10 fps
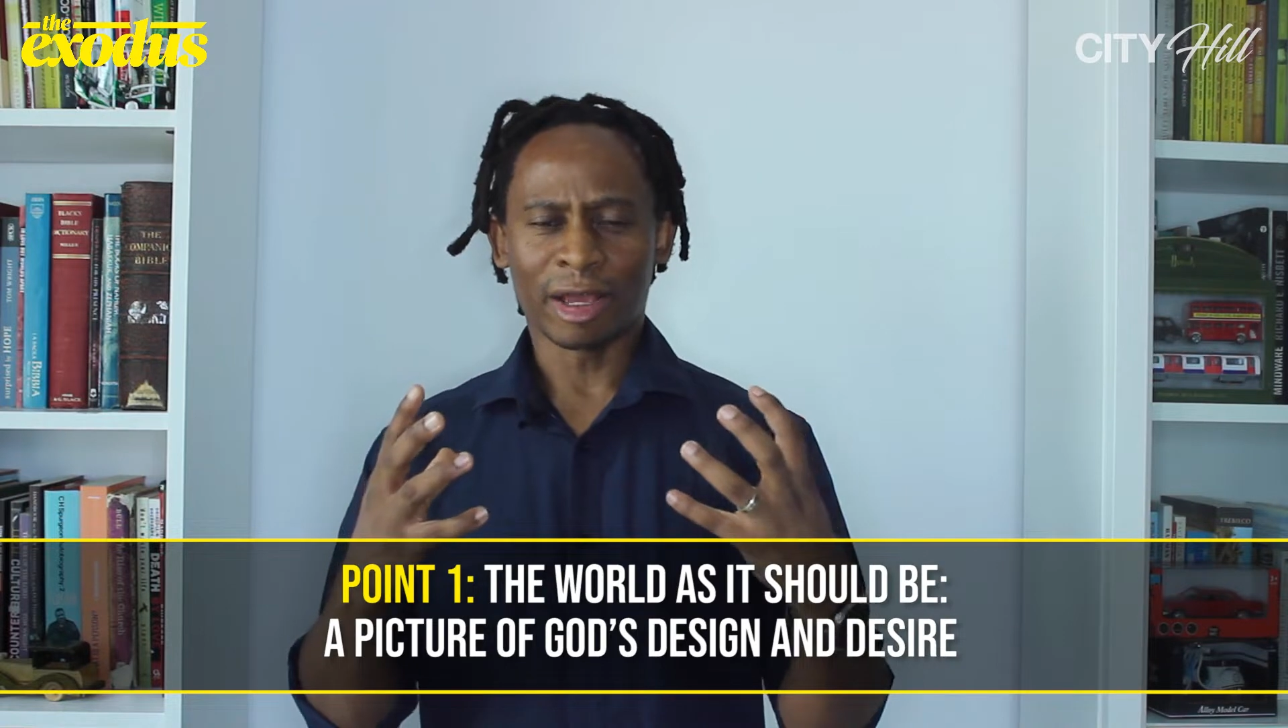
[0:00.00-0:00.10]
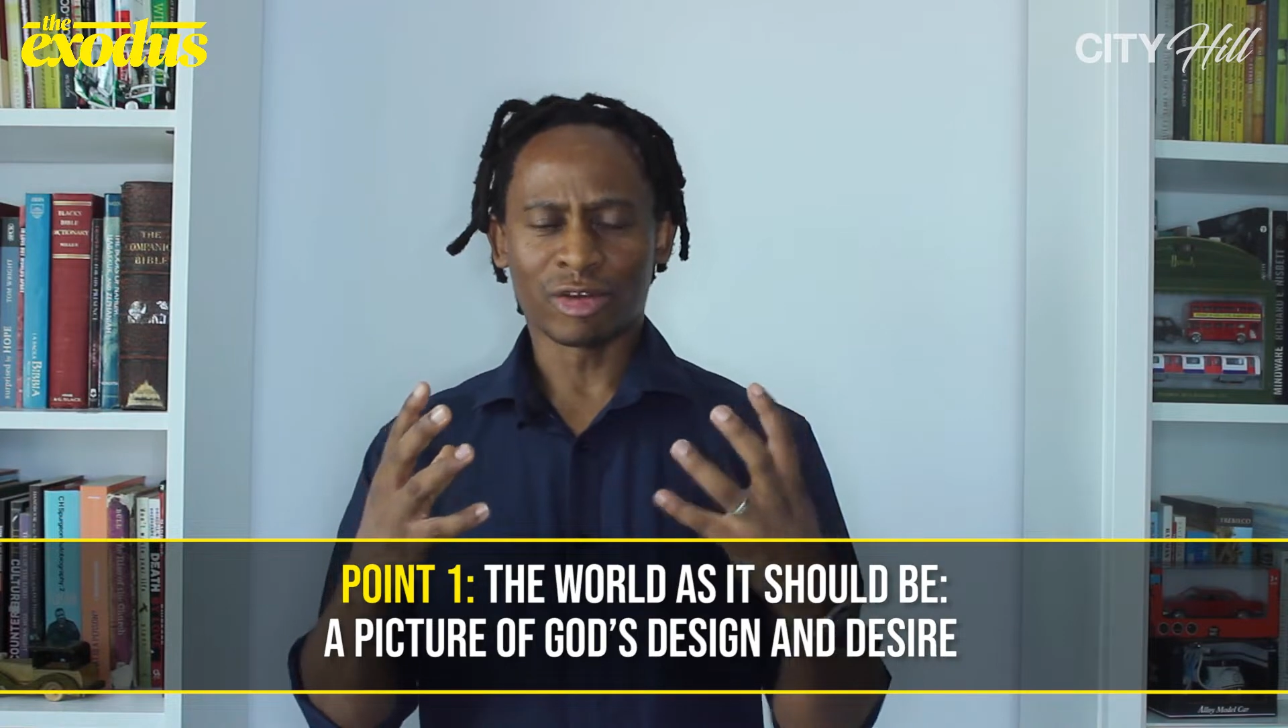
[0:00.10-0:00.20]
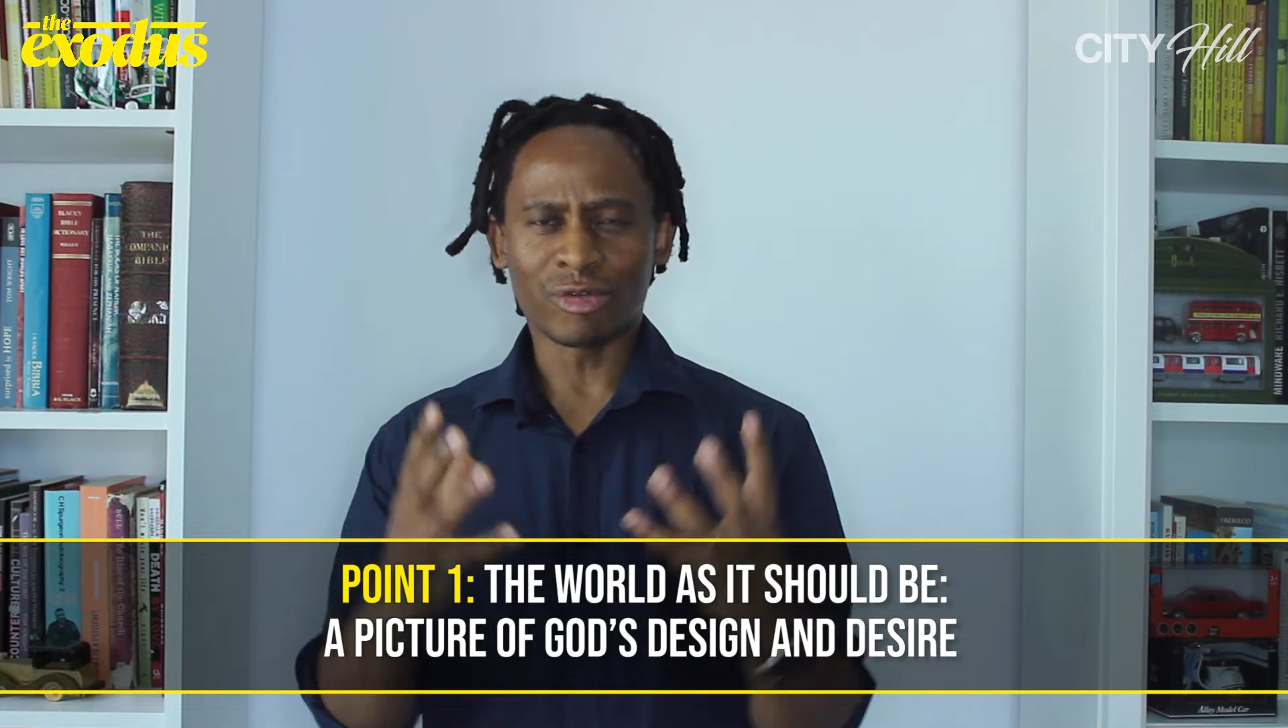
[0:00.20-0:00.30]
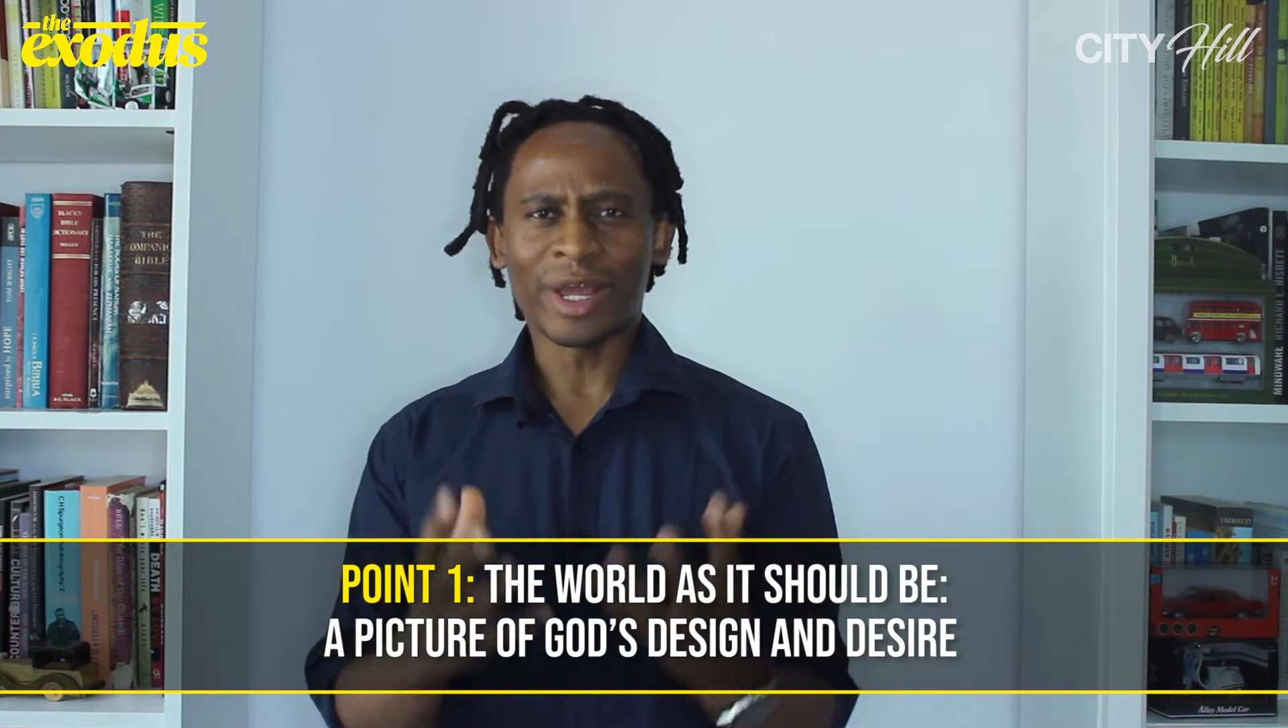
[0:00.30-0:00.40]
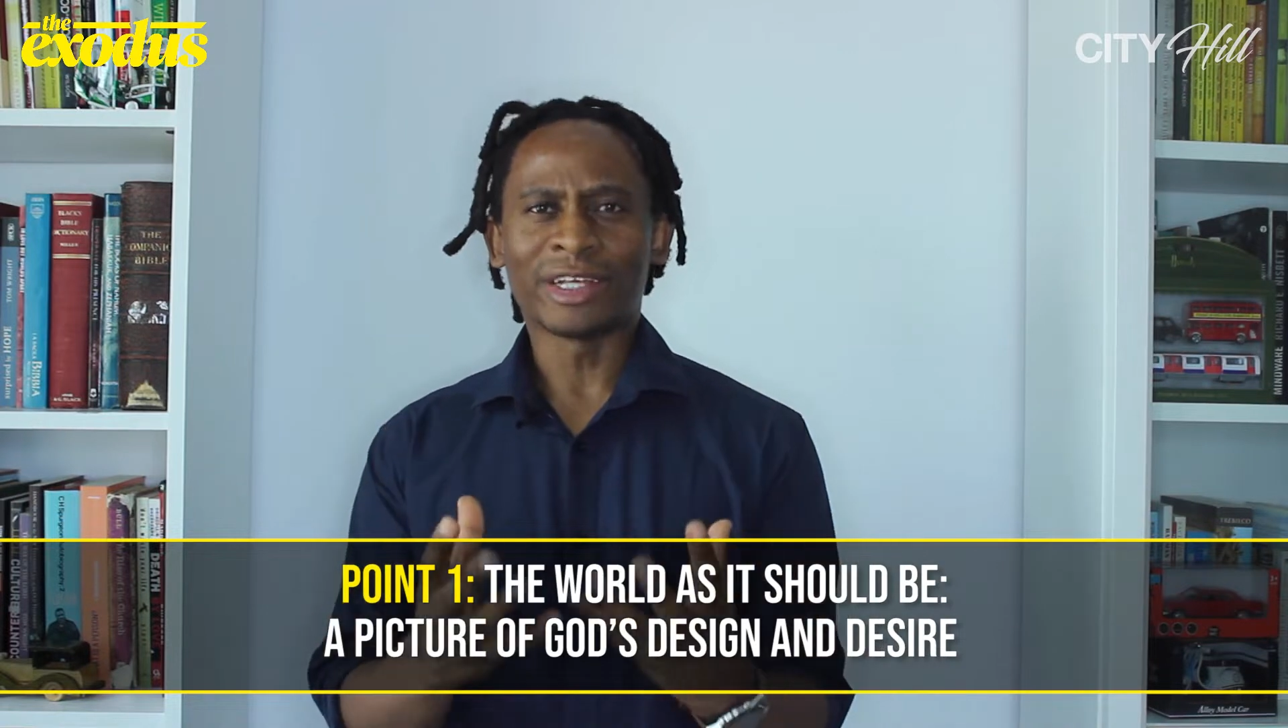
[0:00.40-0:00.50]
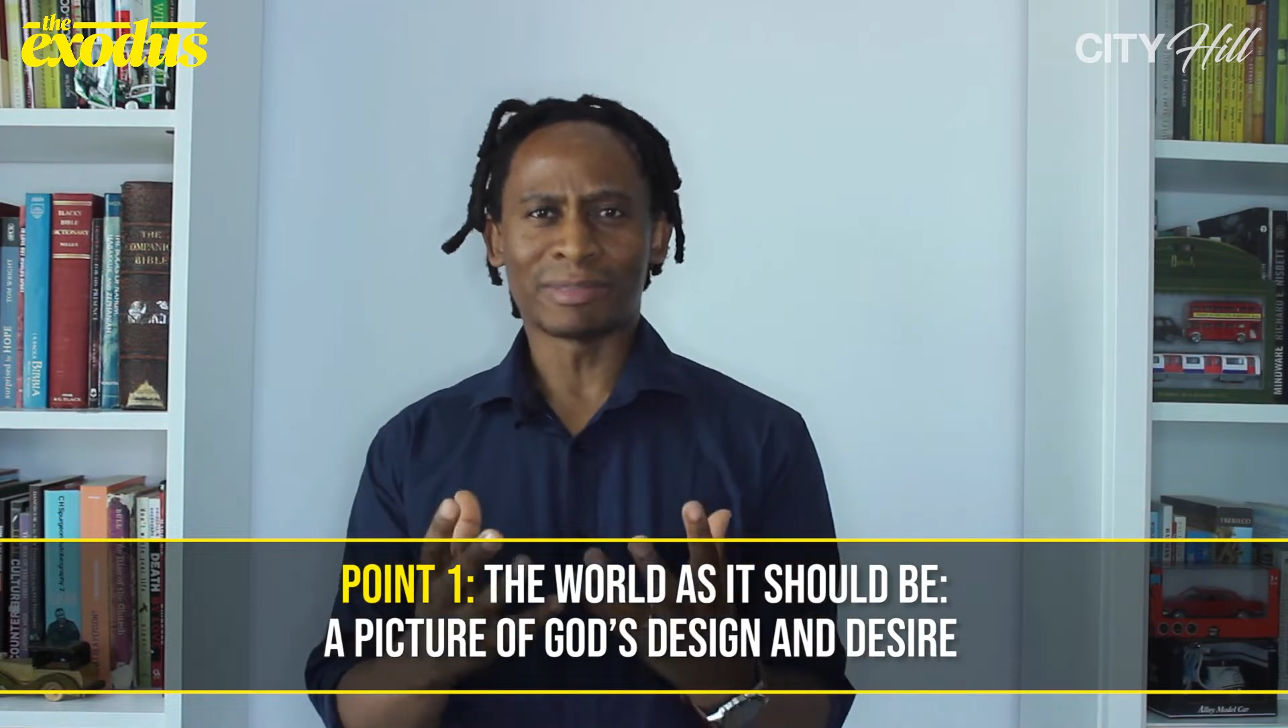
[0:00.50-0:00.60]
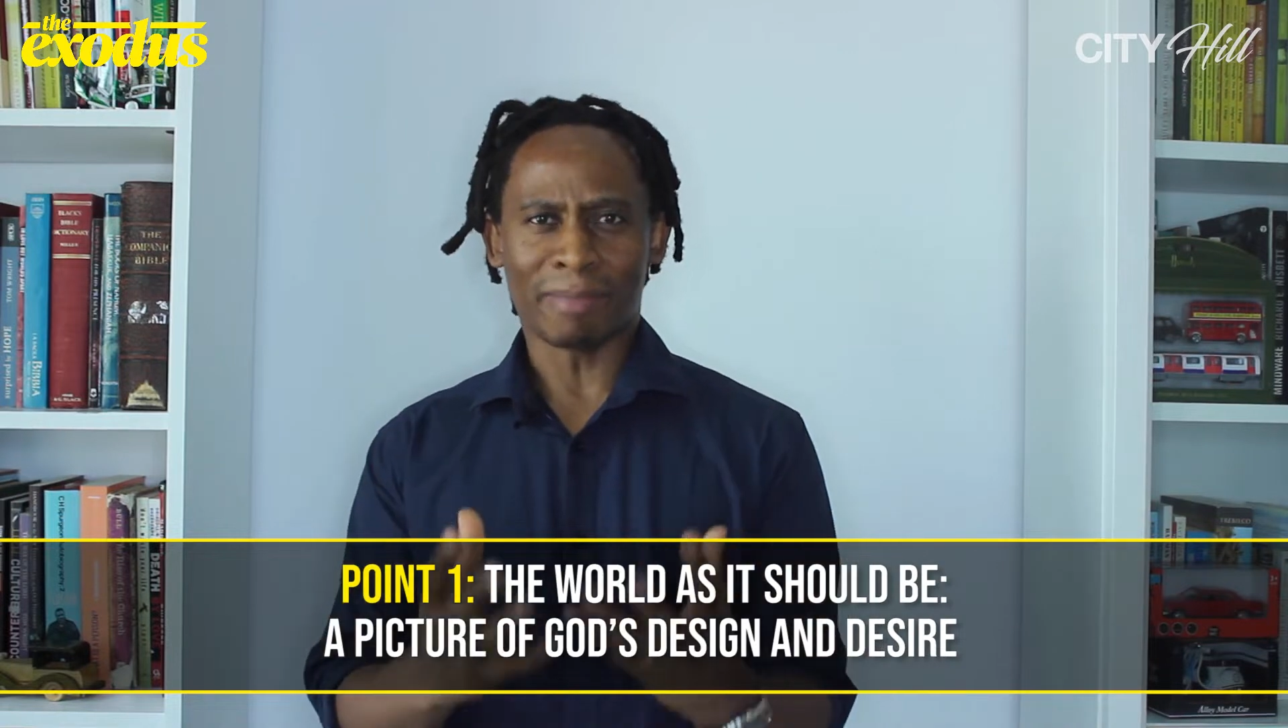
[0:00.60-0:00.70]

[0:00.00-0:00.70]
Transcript: creates